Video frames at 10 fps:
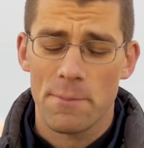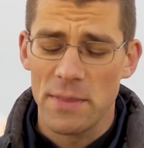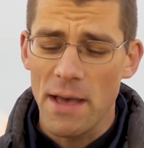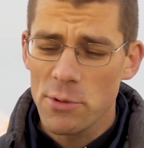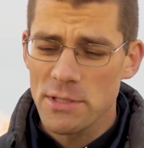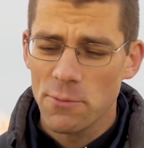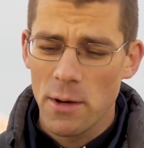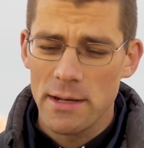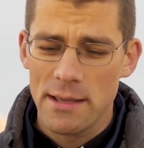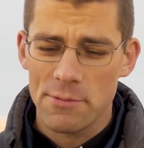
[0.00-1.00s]
But that wasn't
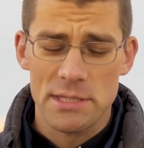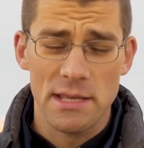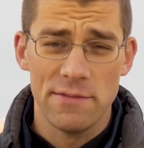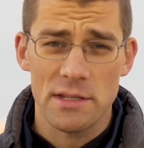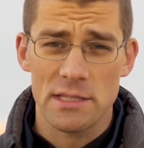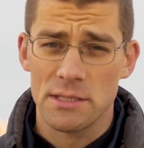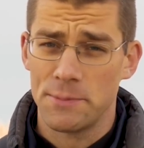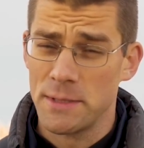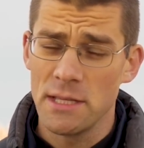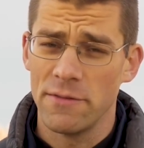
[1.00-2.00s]
when he received his
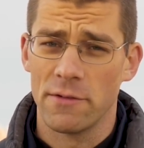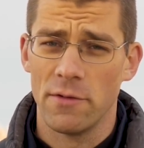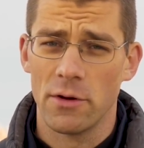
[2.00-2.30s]
specific